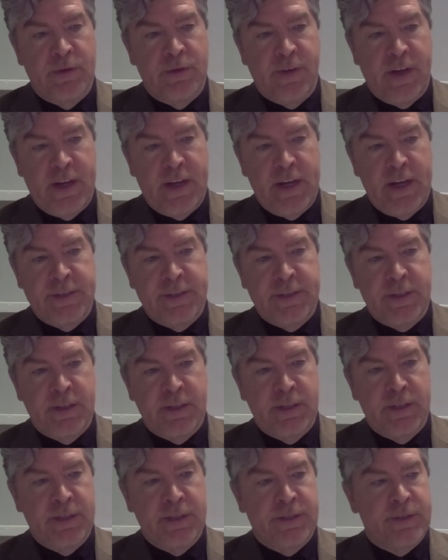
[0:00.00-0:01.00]

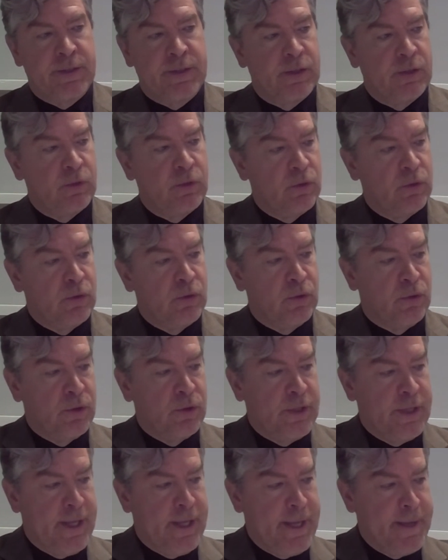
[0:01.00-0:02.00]
advisors
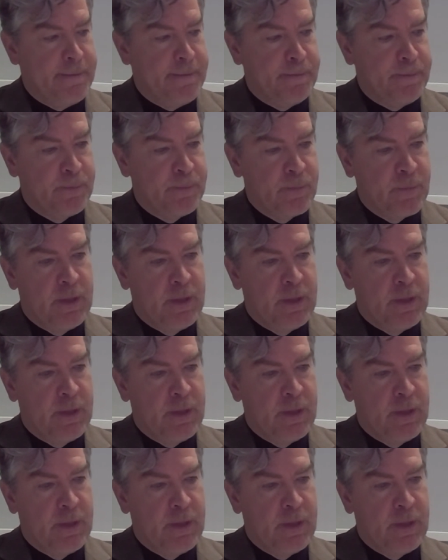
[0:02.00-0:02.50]
or